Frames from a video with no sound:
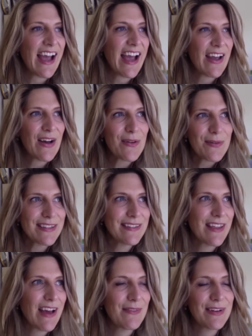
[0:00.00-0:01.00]
I always
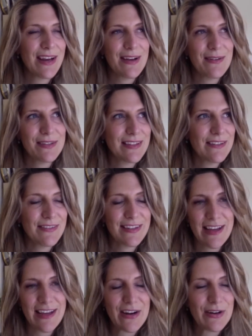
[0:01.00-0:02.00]
thought when I was living
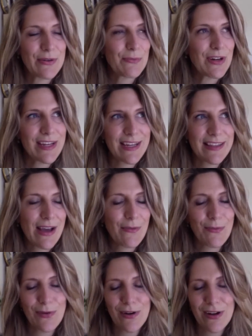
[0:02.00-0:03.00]
there and working in
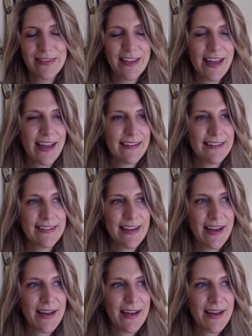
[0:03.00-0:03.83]
that world that